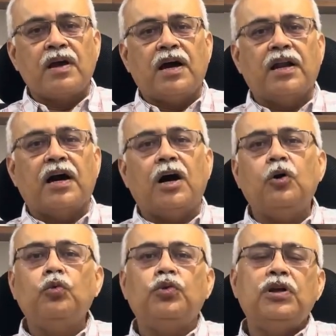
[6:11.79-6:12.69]
And how
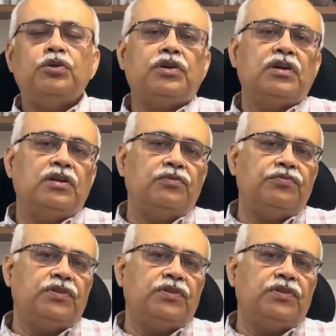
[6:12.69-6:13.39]
well you can live with